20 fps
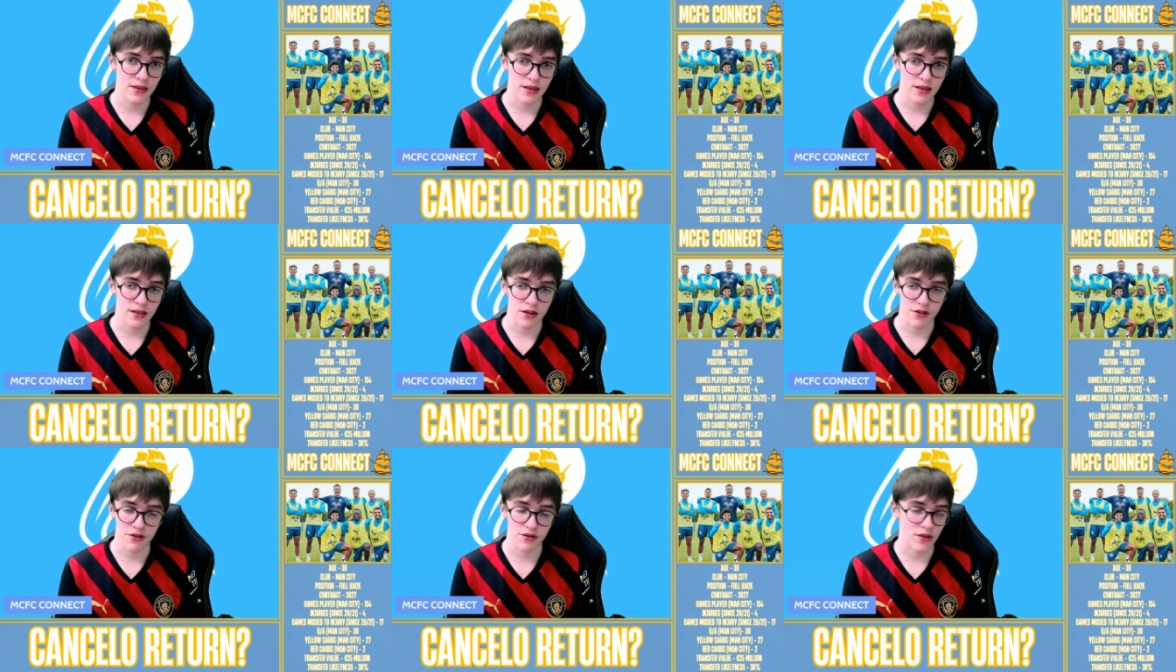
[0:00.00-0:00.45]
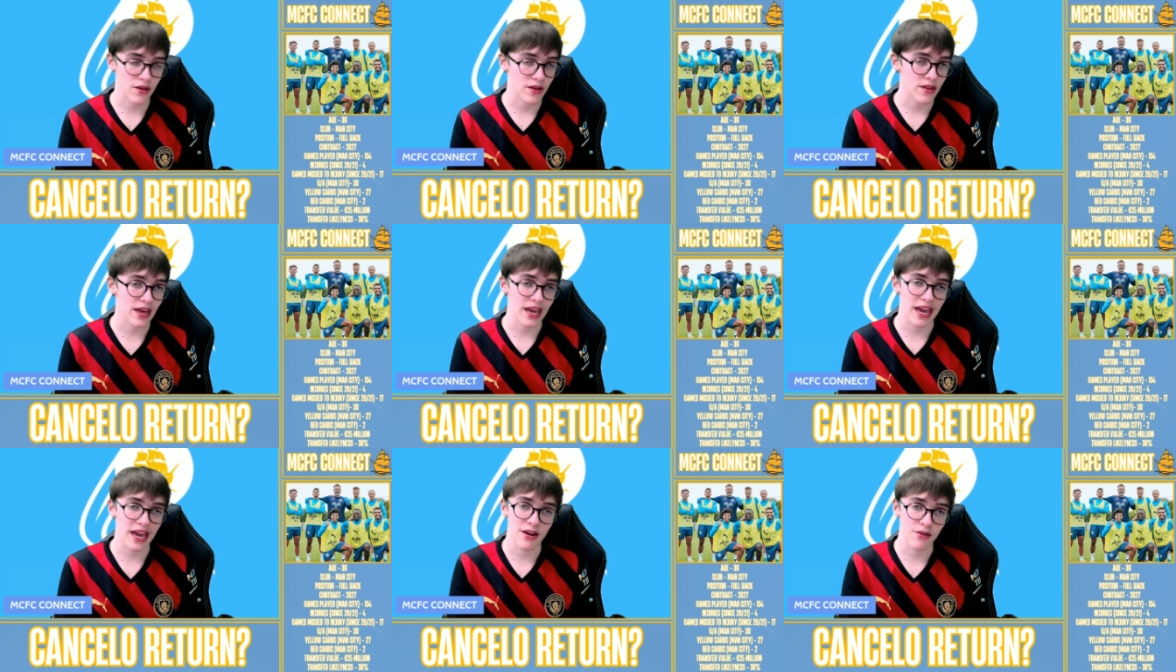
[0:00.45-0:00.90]
it doesn't look
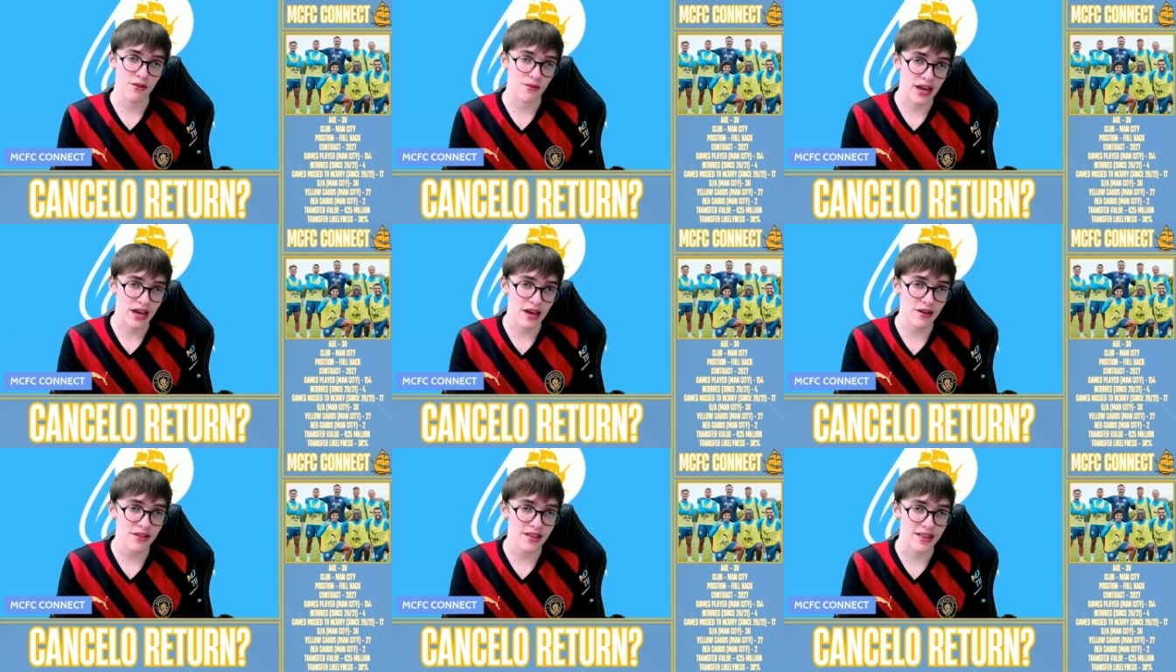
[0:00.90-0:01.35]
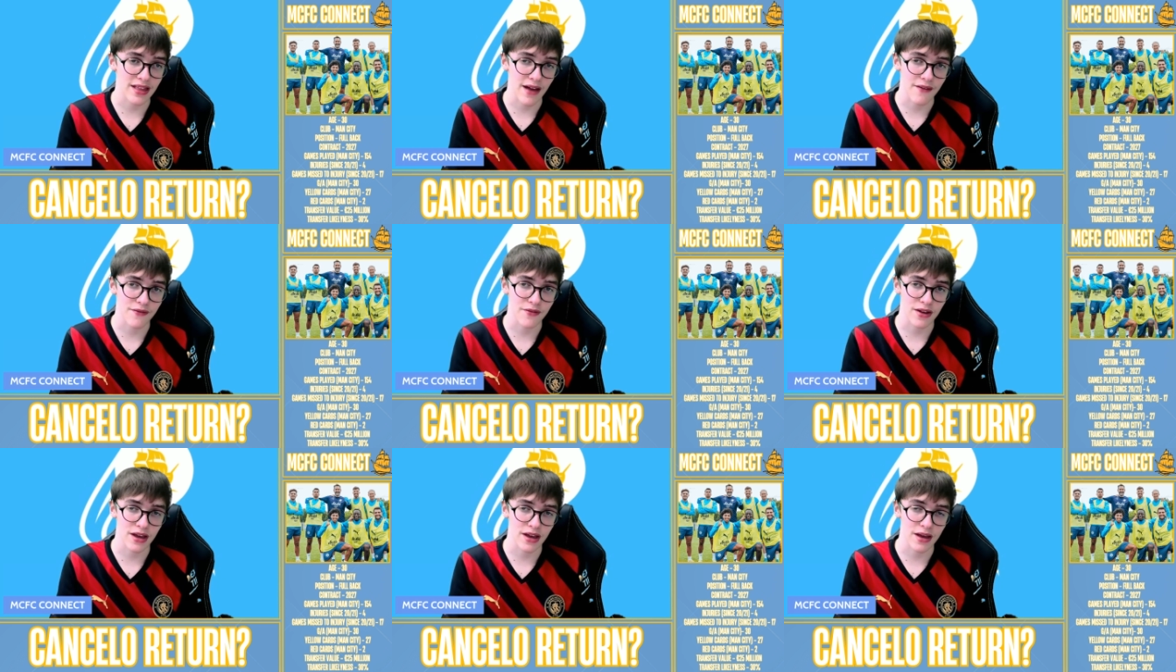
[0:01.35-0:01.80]
like anyone else is
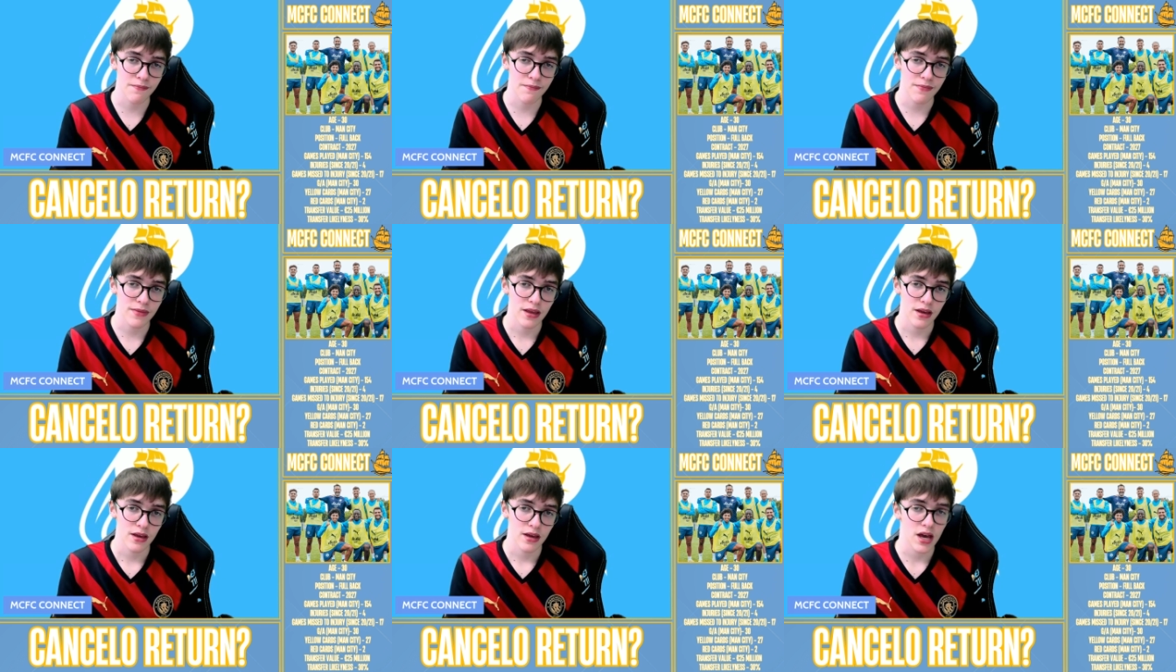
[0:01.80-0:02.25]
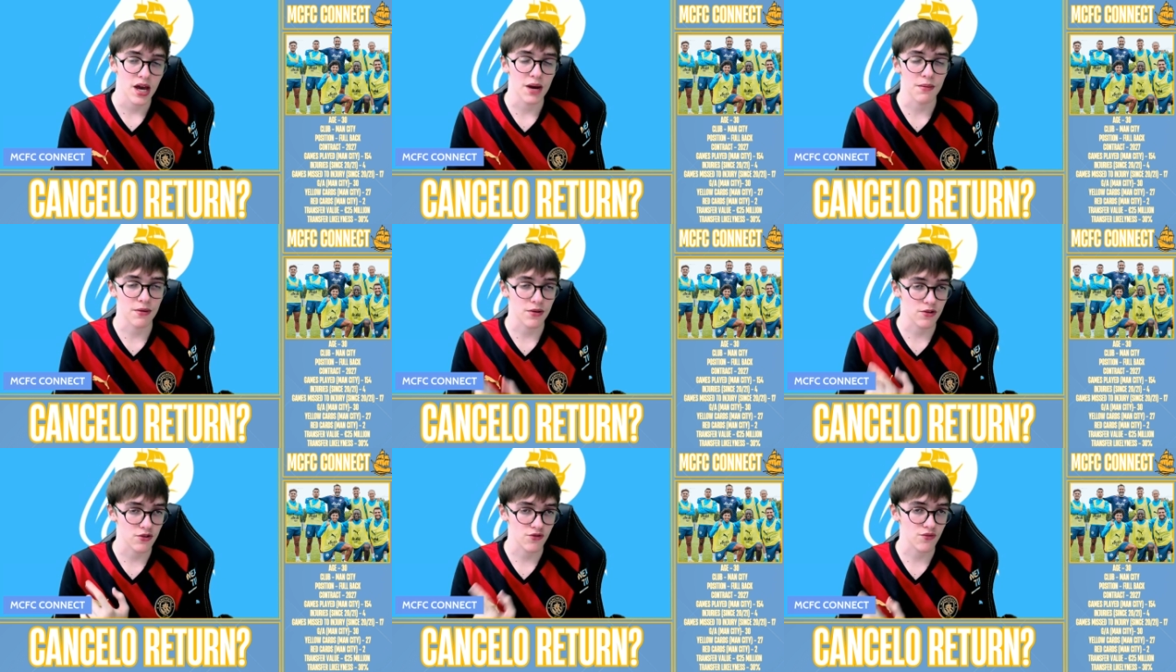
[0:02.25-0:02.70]
after him.
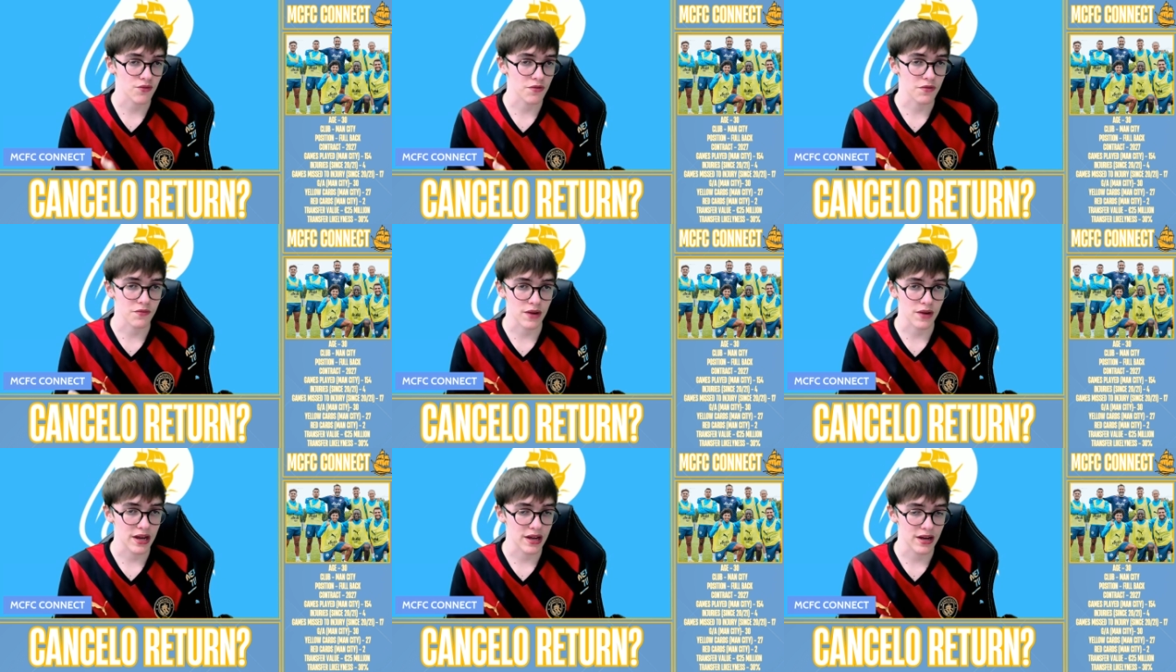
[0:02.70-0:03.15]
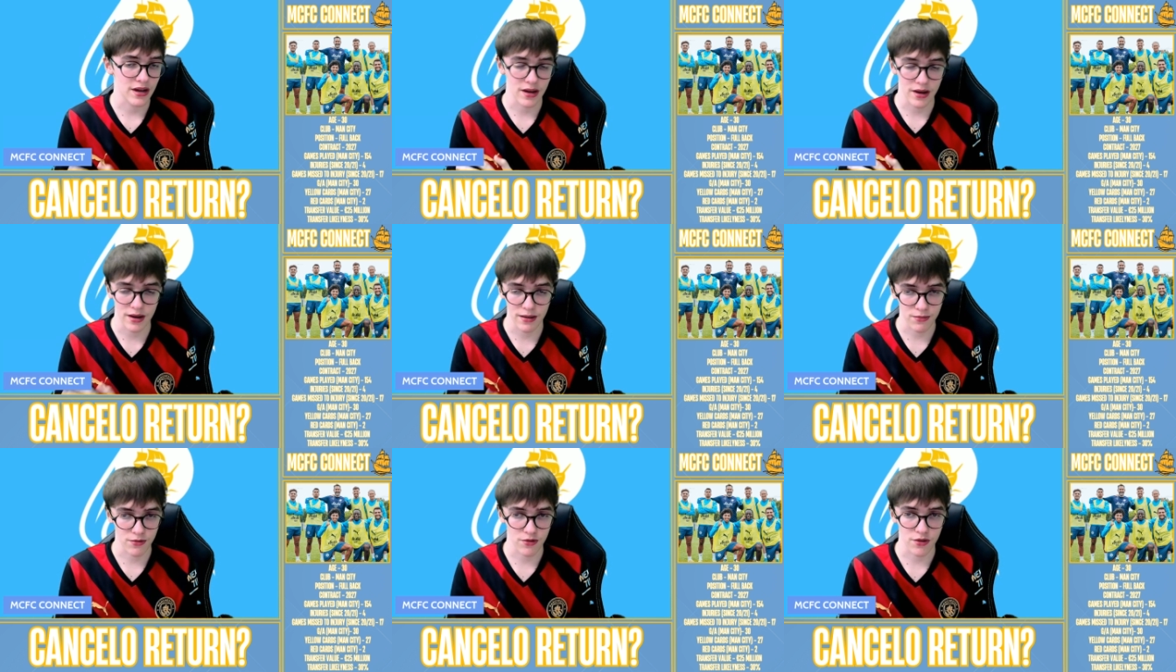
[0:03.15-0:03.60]
Apologies for the rain.
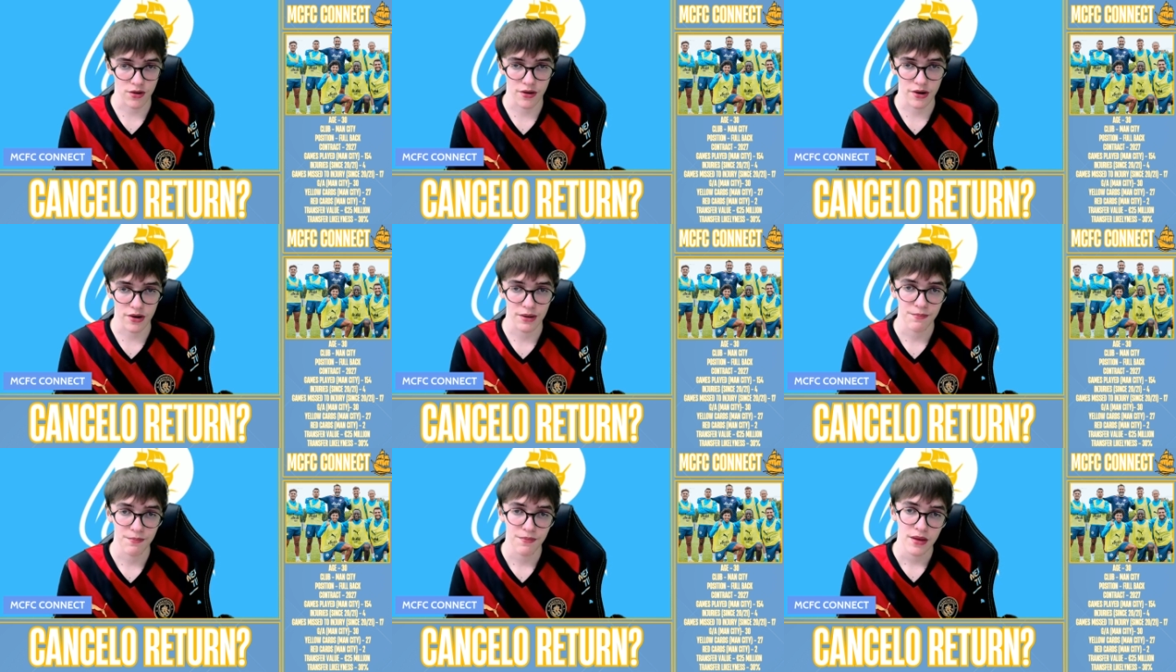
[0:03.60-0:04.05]
I am sorry.